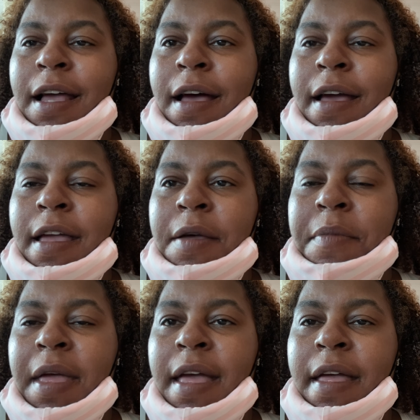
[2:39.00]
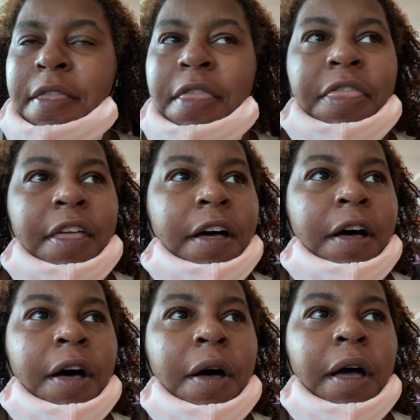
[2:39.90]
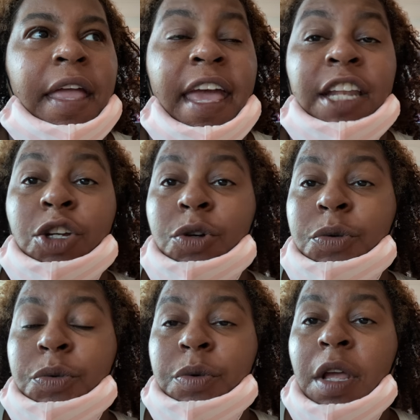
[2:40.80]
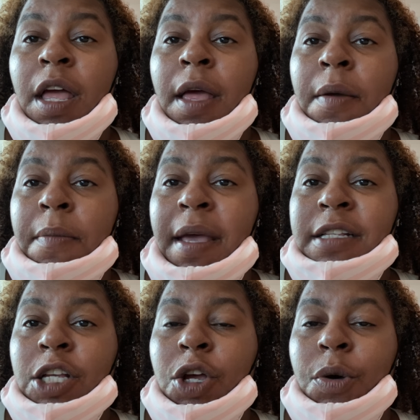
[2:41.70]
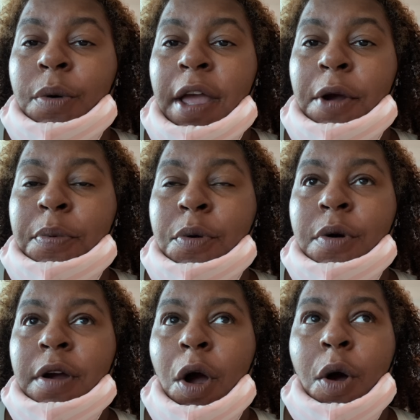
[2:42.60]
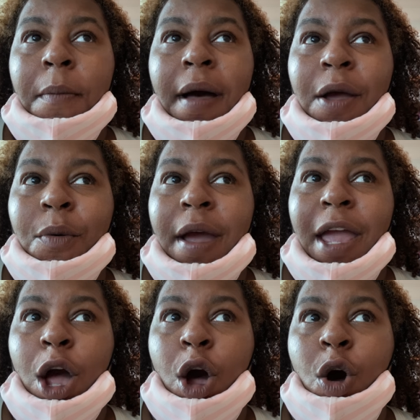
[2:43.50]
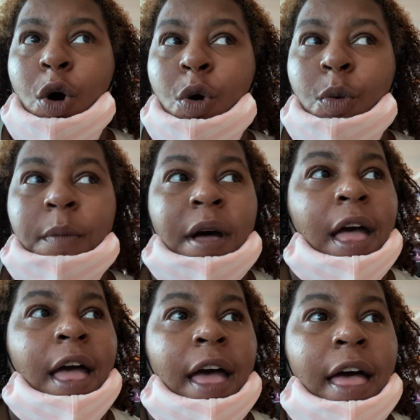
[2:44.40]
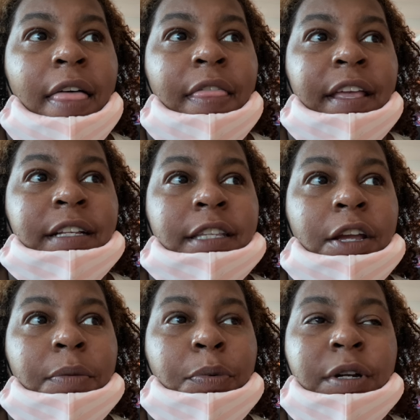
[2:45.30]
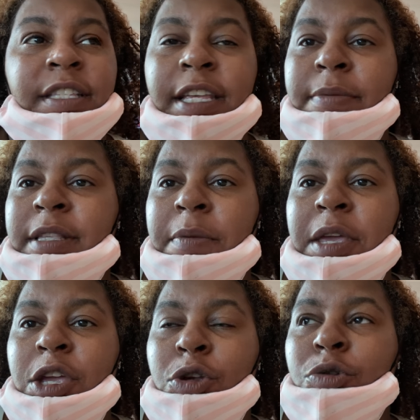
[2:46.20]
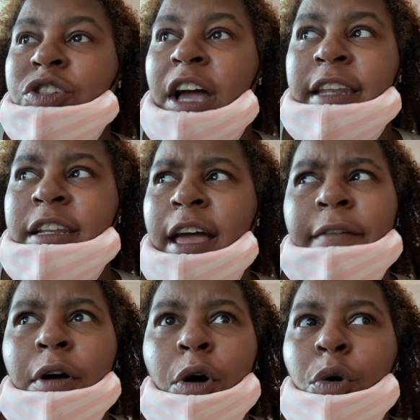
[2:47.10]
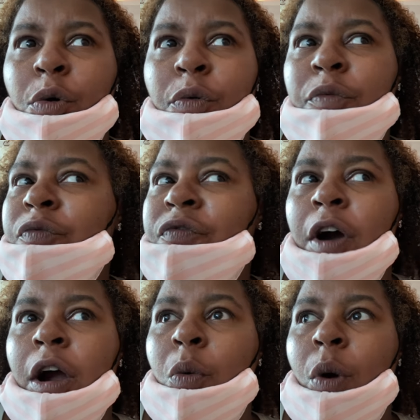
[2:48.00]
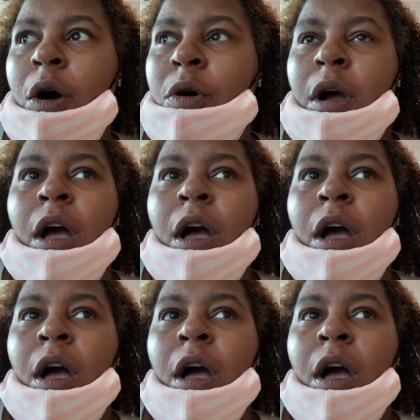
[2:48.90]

I am at the Cancun Mexico Airport on my way home. And this airport seems to be huge. I didn't have a whole far walk.